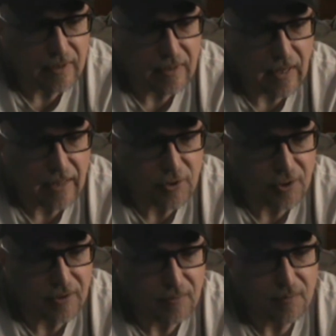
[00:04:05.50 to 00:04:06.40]
it
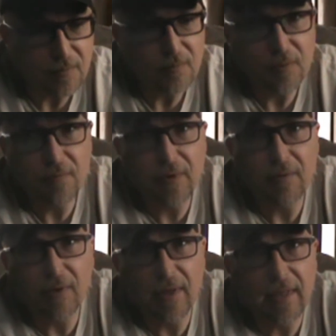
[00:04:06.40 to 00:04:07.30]
actually would
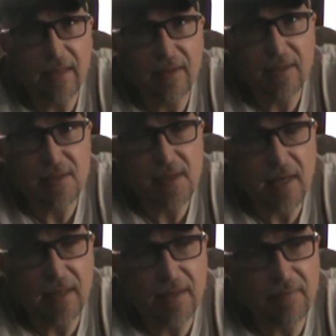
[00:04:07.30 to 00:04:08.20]
fit right down
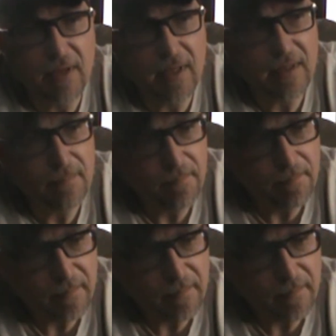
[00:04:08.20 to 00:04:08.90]
inside of that.